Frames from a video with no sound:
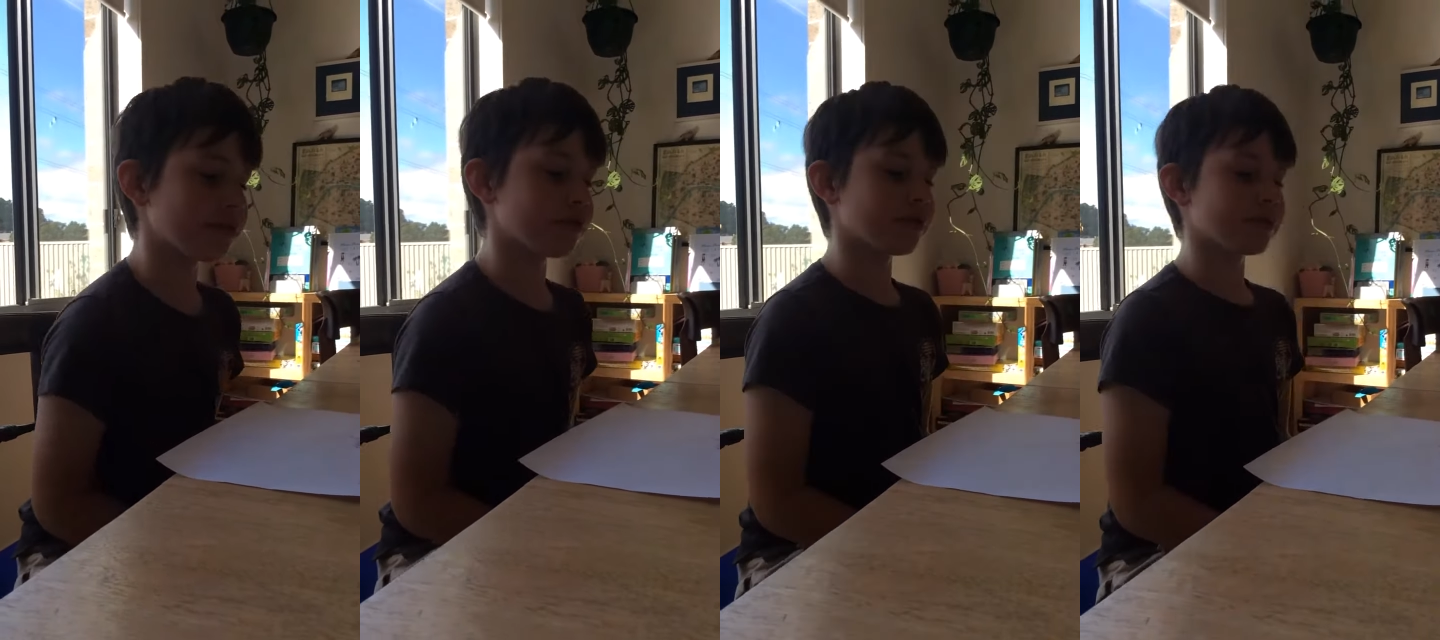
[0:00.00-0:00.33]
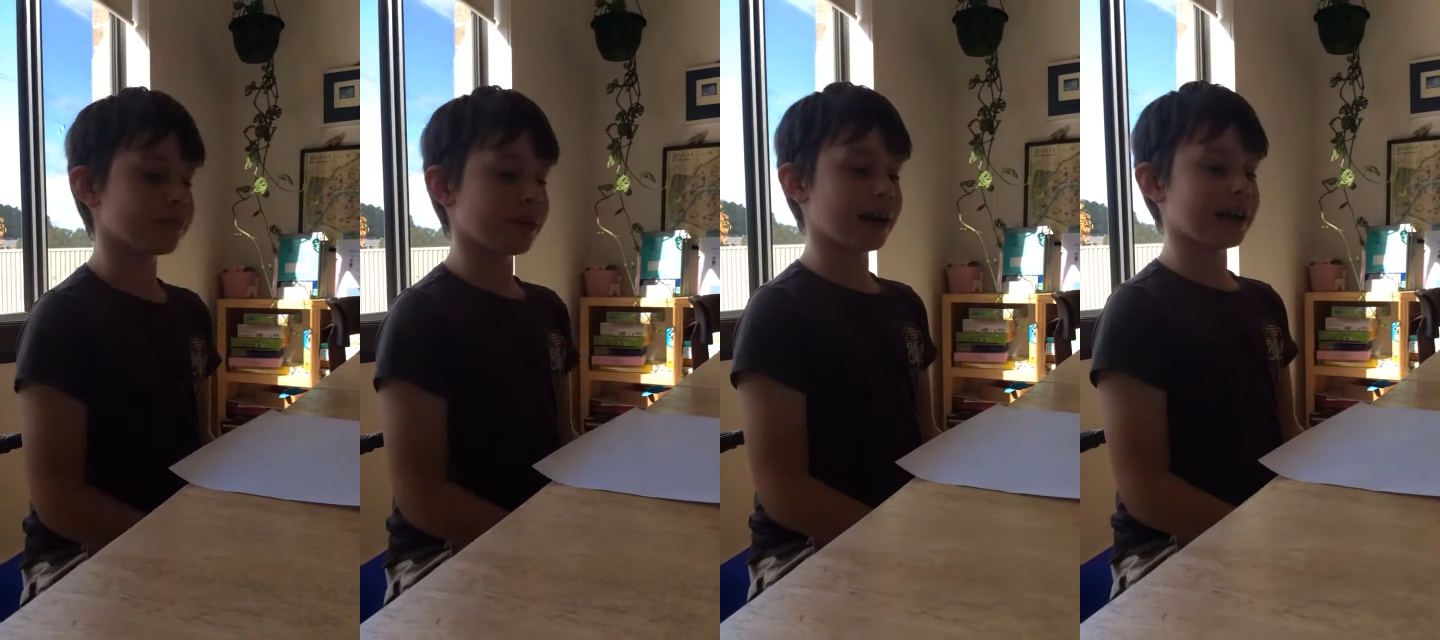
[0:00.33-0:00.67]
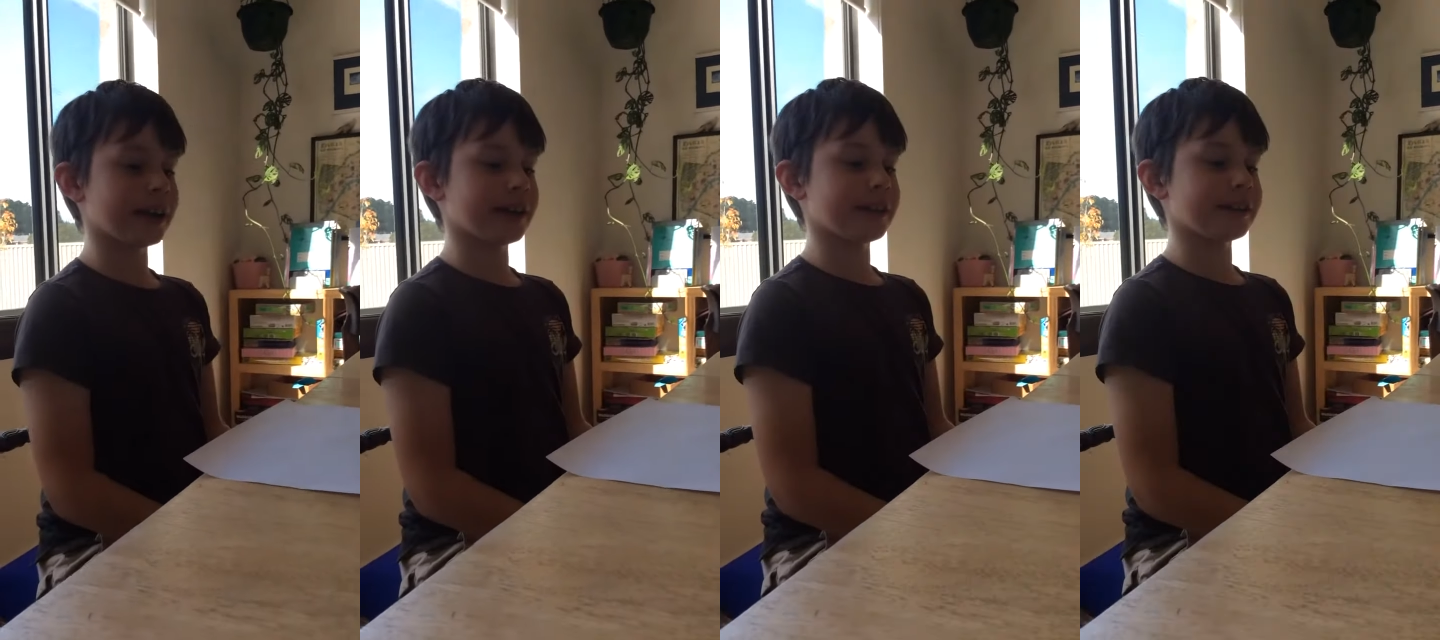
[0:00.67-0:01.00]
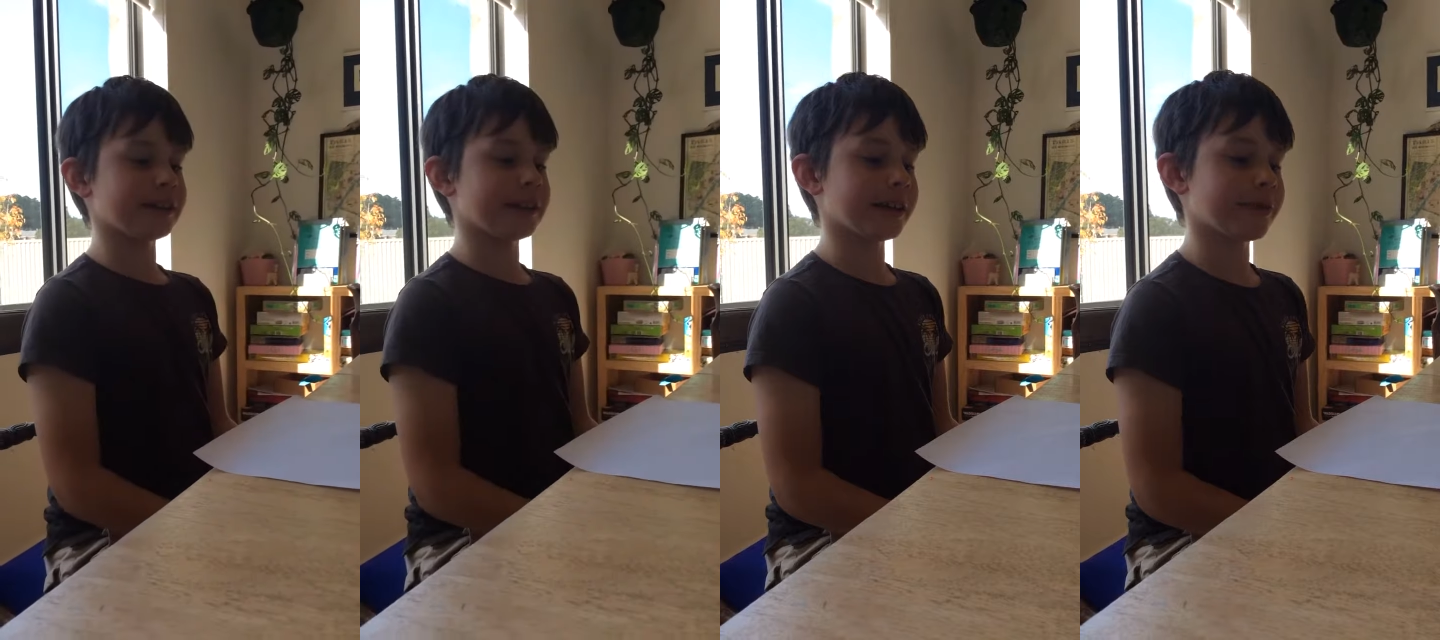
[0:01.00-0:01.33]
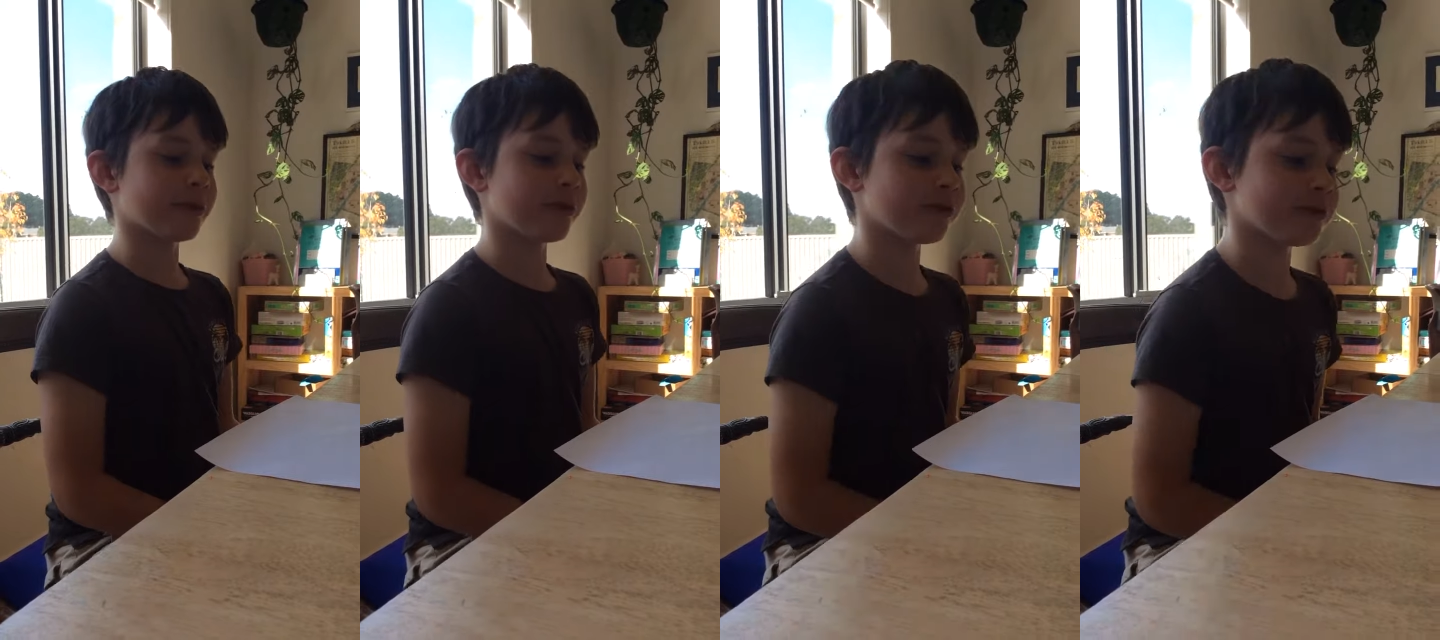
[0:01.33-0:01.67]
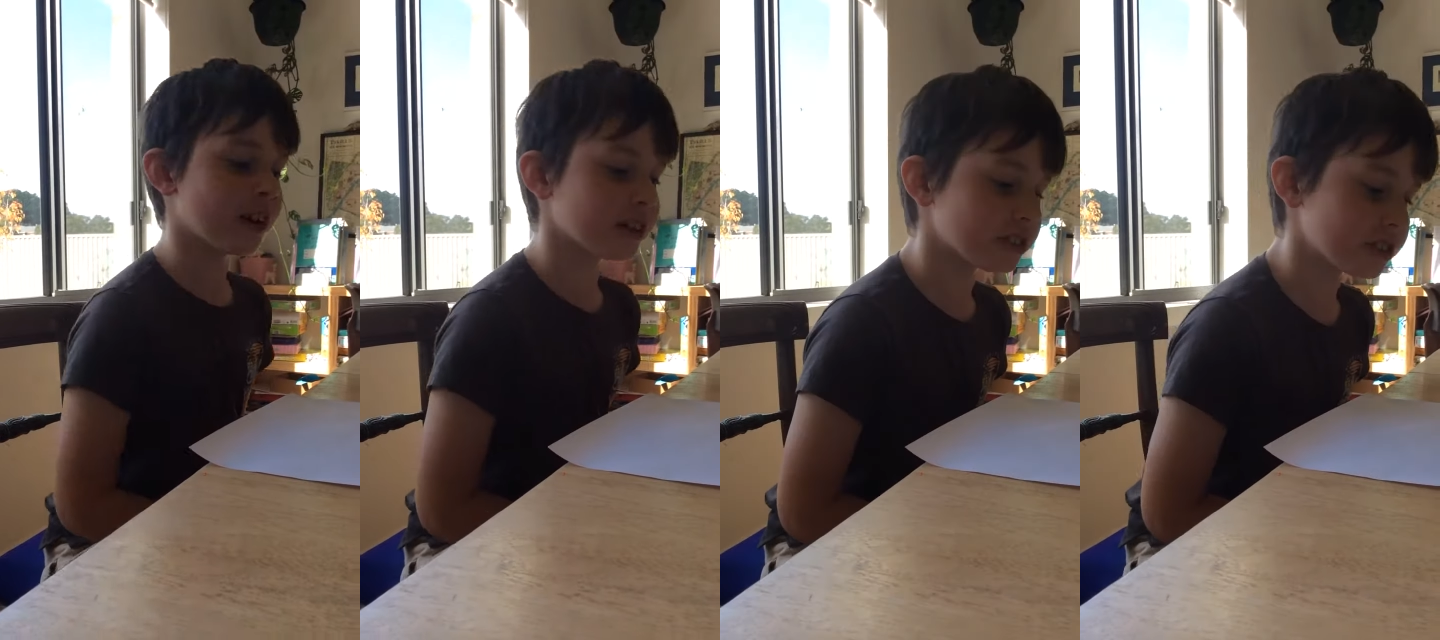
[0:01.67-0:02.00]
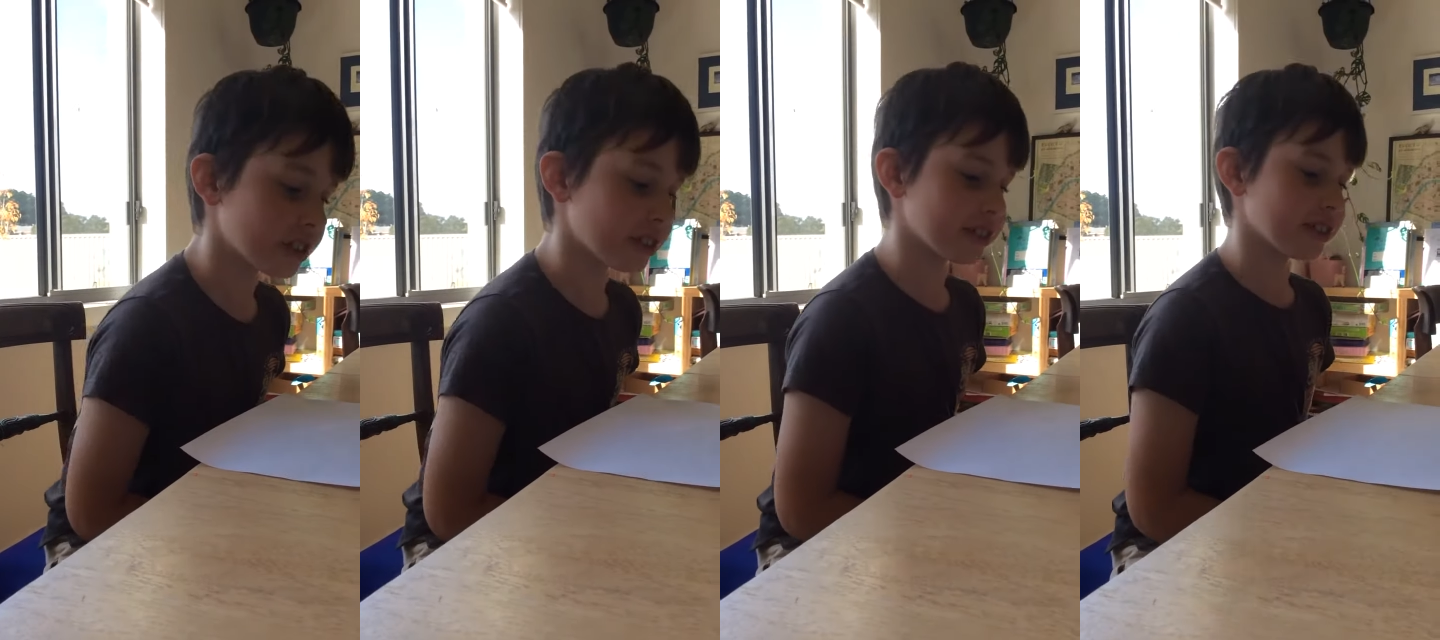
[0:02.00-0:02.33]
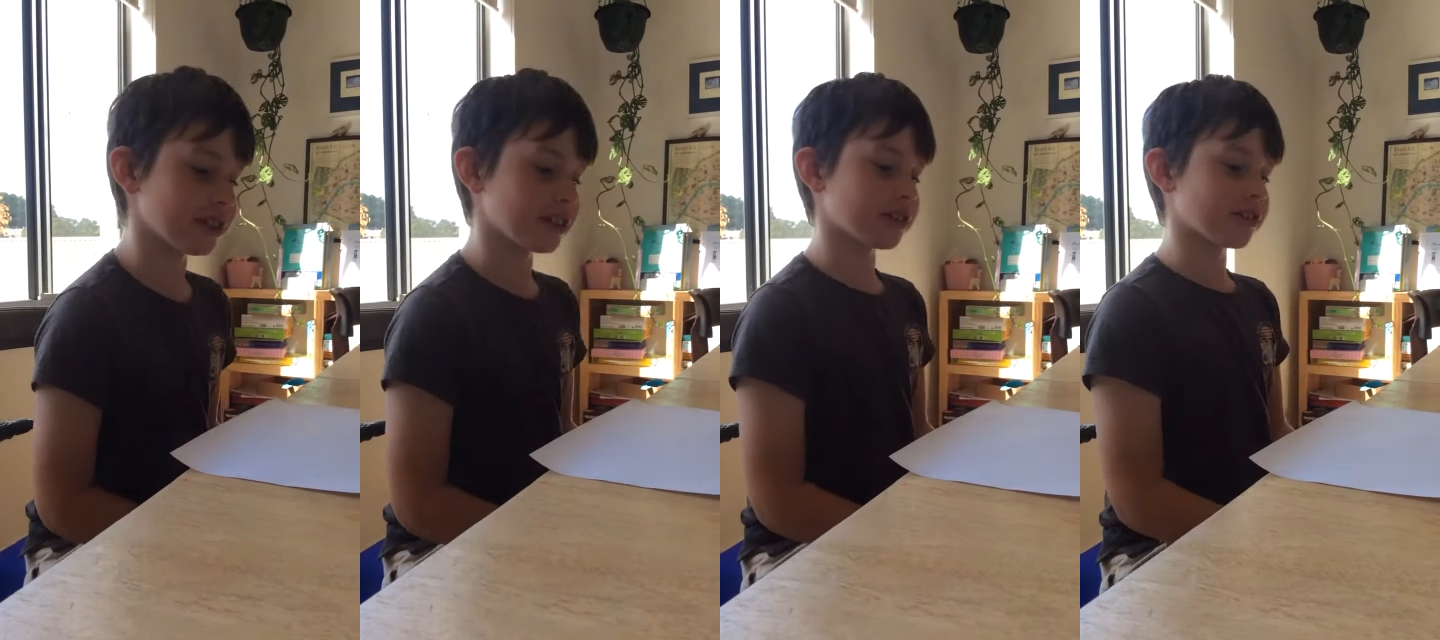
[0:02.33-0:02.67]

evil, by an evil Russian uh,